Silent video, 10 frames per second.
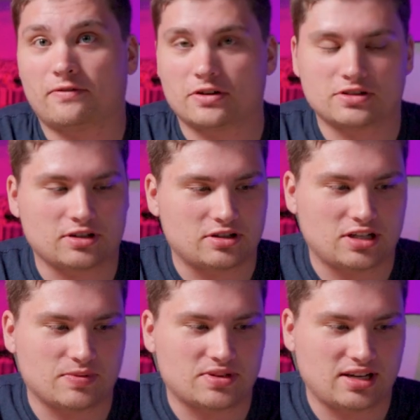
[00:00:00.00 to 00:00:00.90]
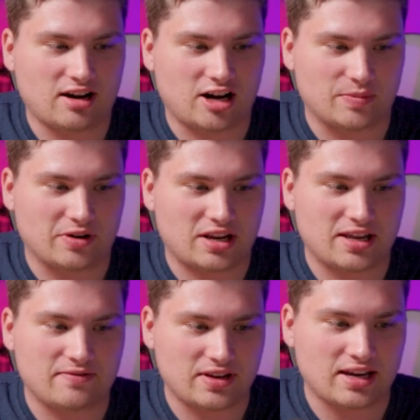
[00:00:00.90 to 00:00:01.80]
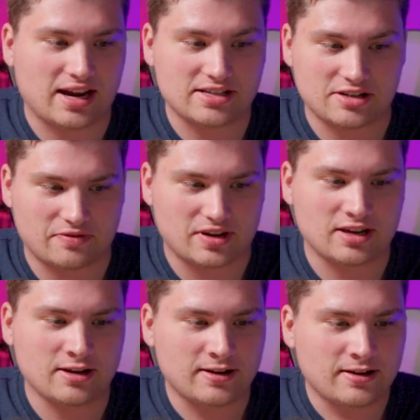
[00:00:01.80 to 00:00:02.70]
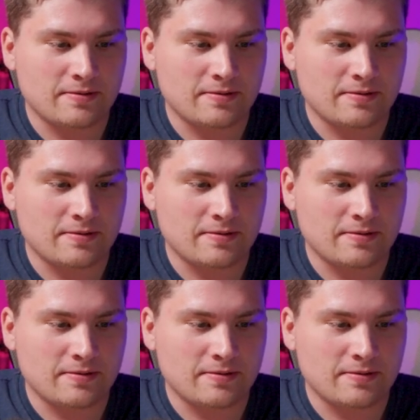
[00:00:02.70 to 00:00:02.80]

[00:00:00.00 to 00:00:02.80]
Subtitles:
first GMC Hummer EV SUV,